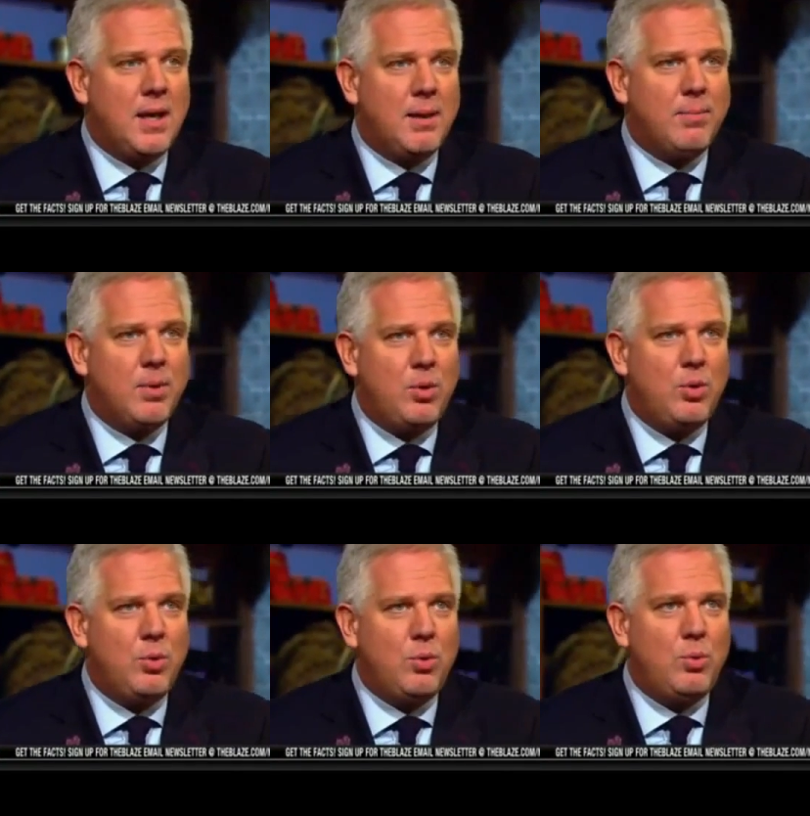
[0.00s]

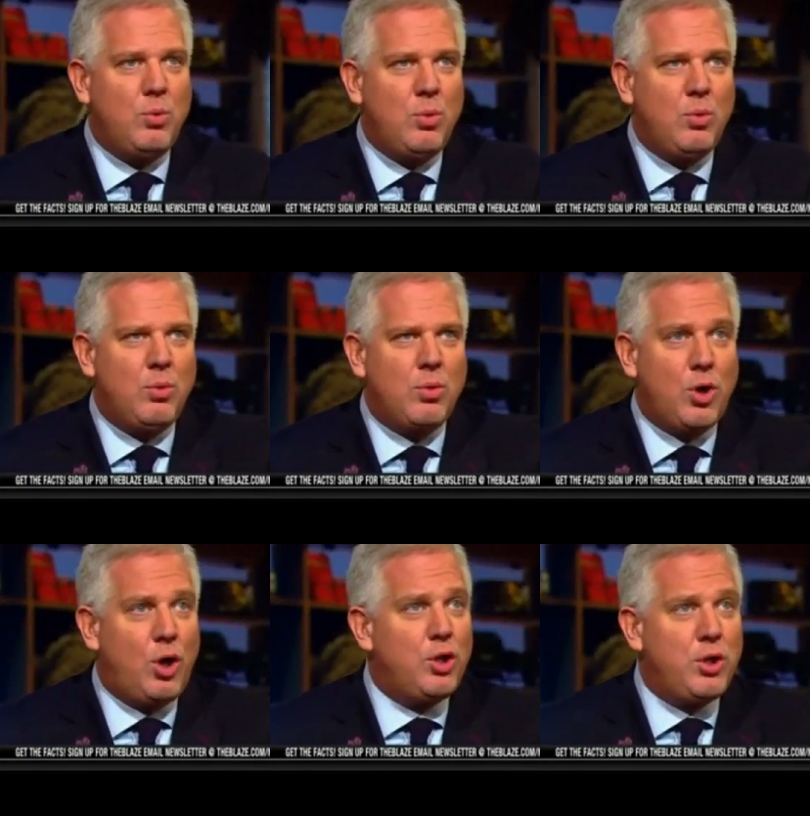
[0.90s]
who
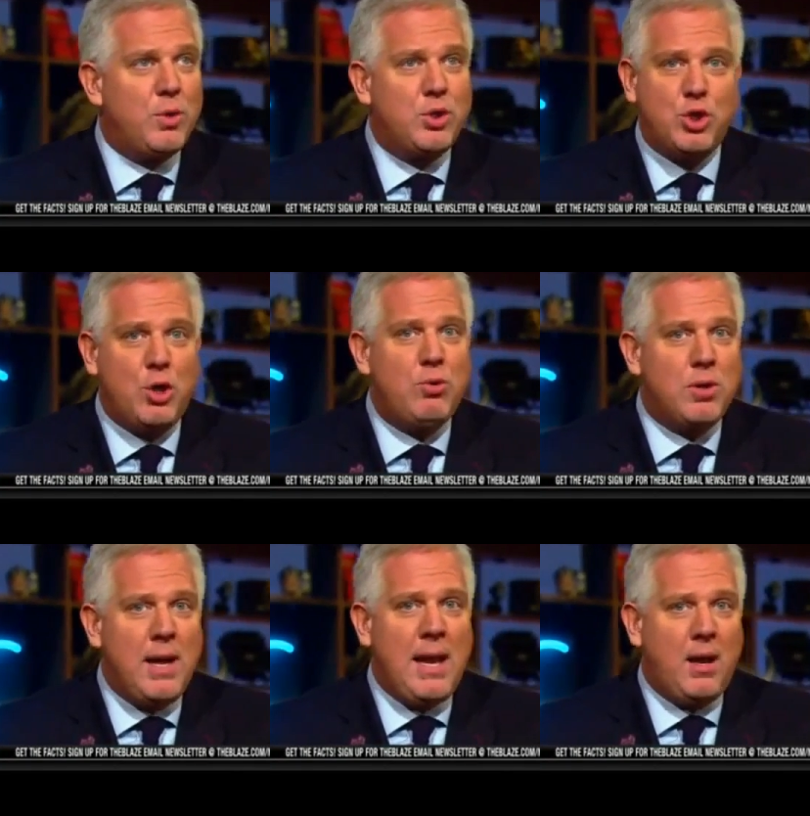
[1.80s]
call you a
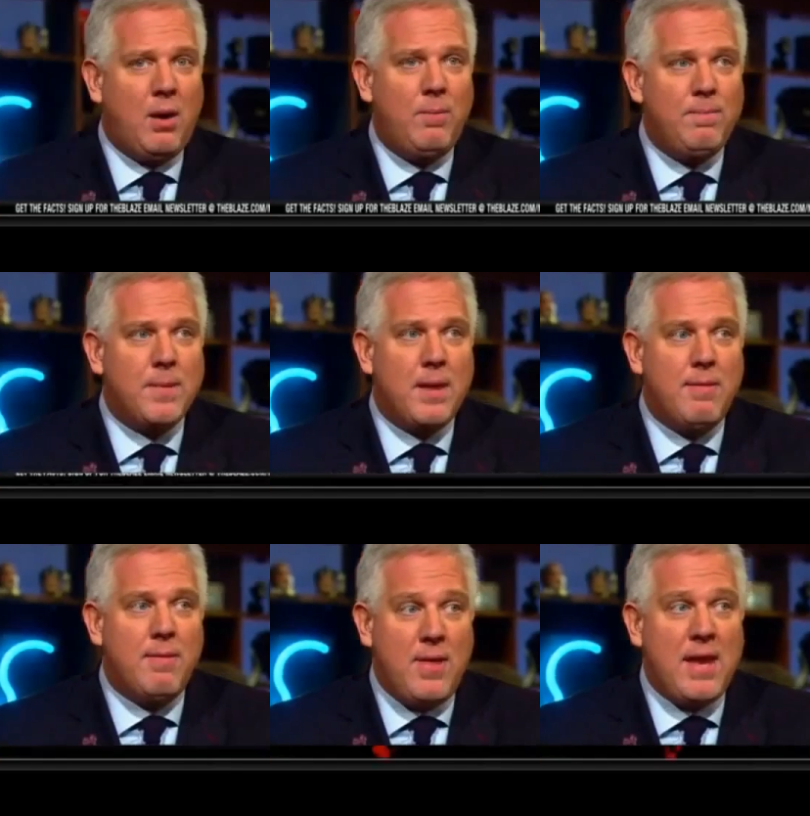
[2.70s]
joke now,
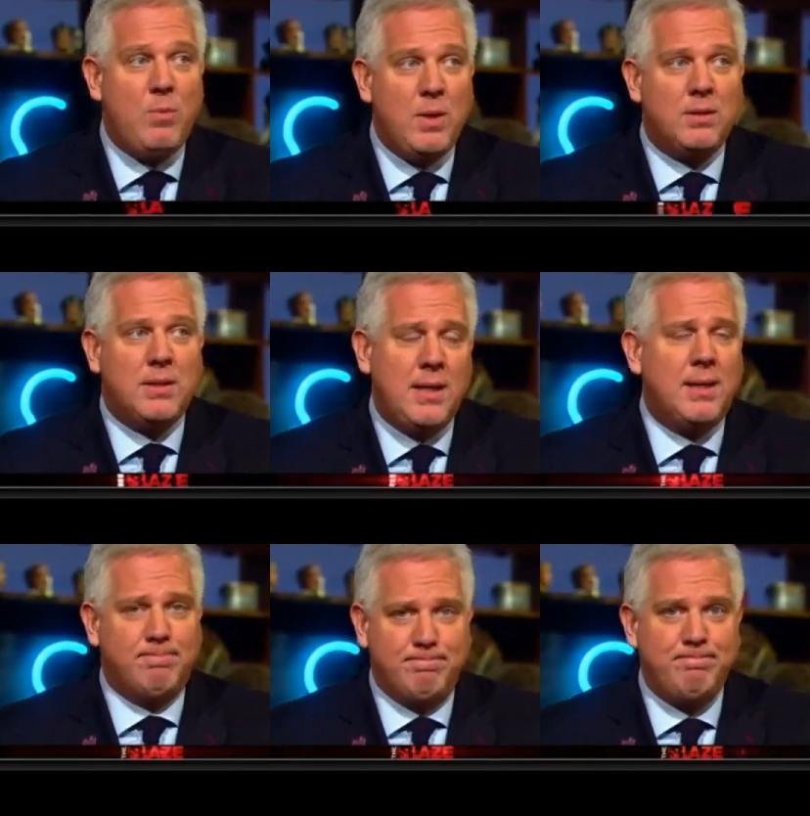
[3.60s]
they will
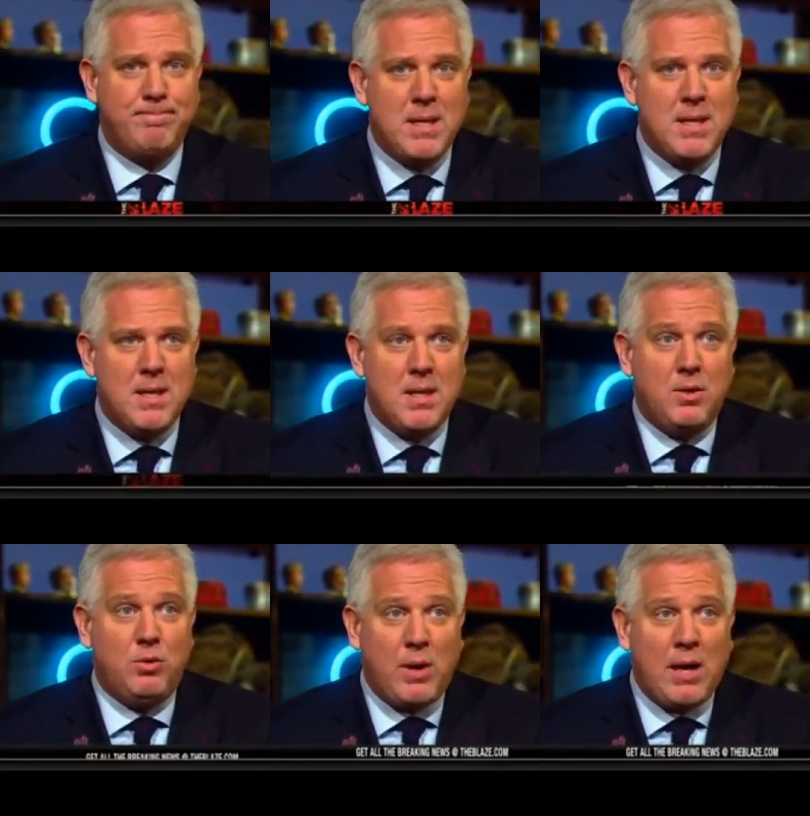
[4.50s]
come.
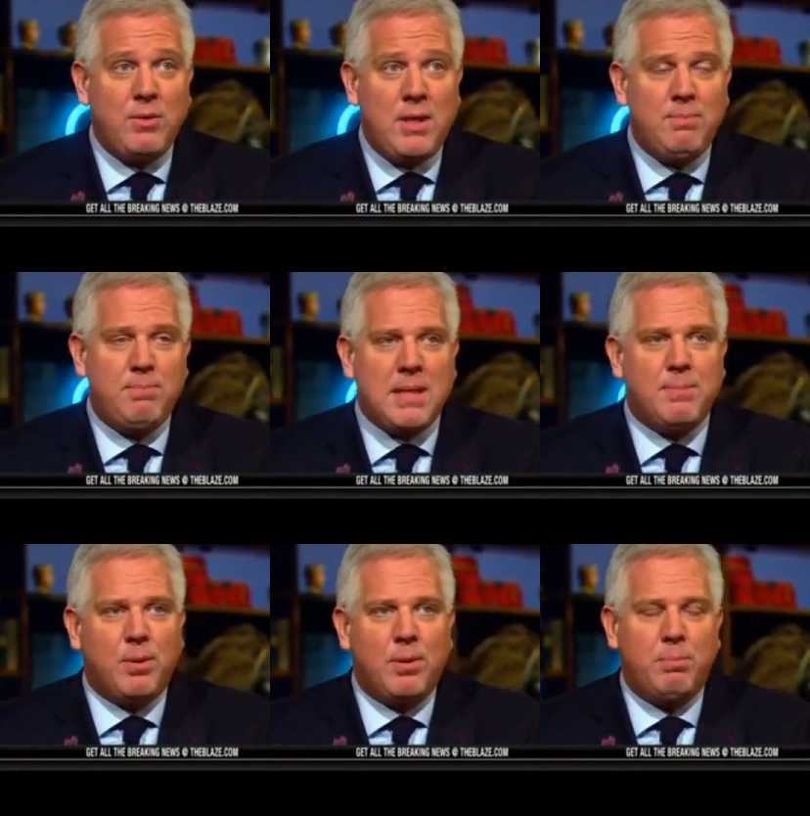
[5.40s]
Drowning
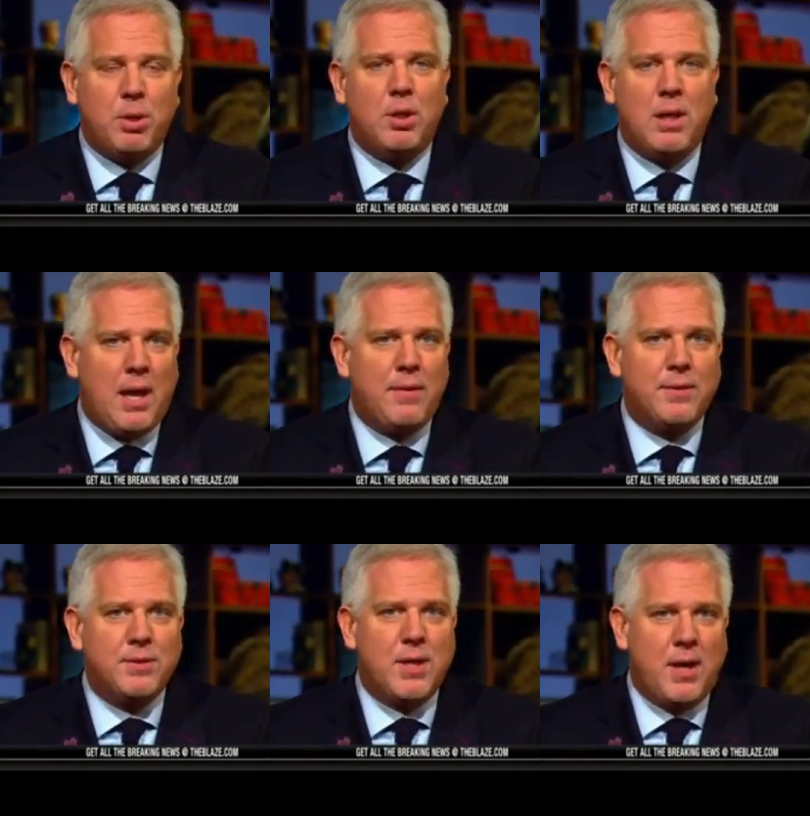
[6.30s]
people pull
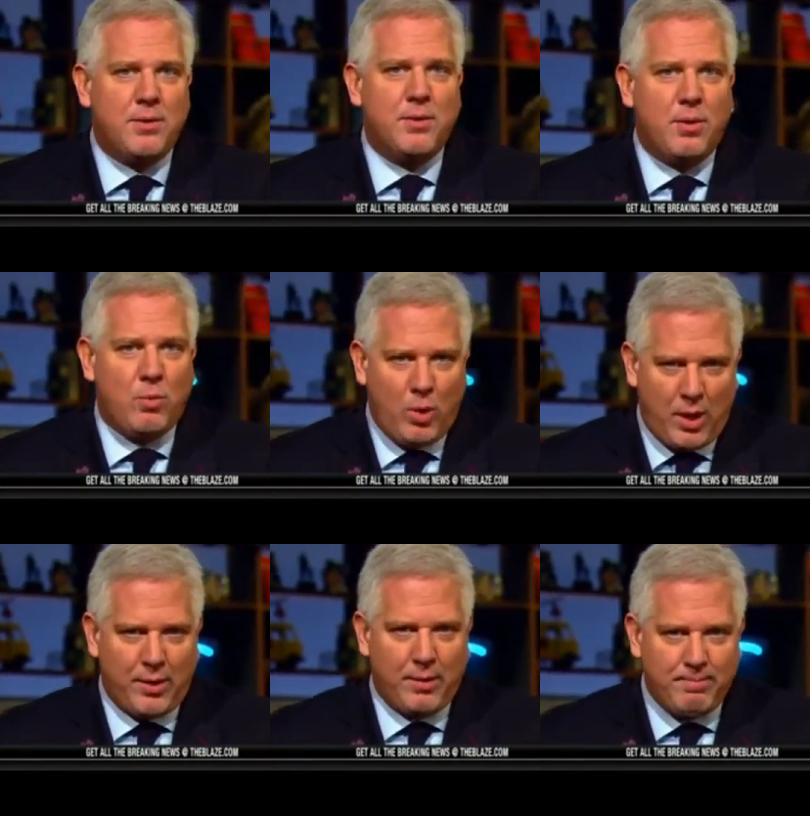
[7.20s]
others under the
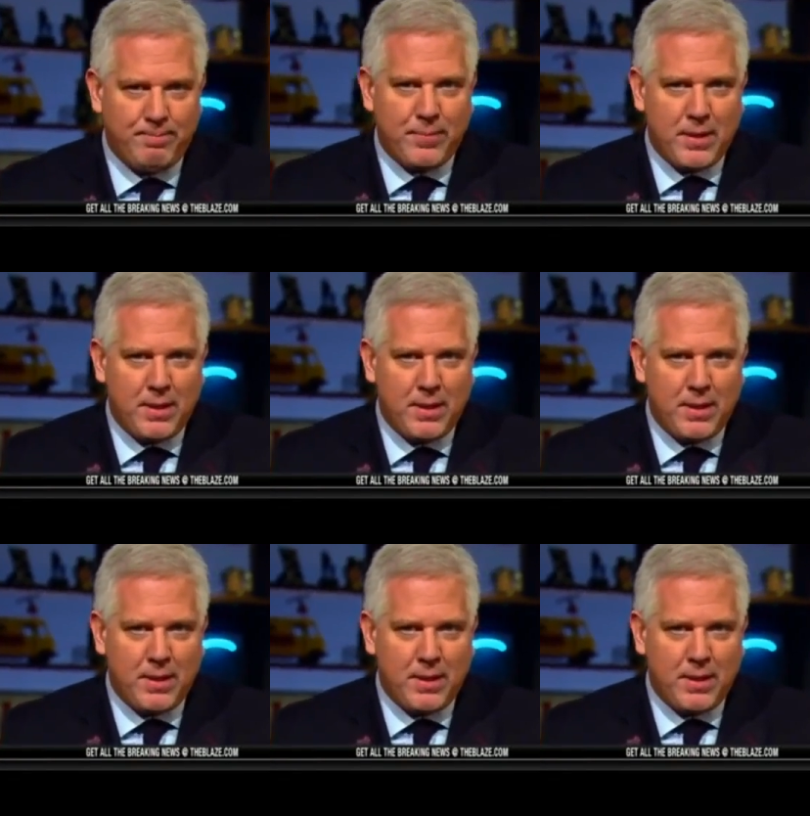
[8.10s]
water.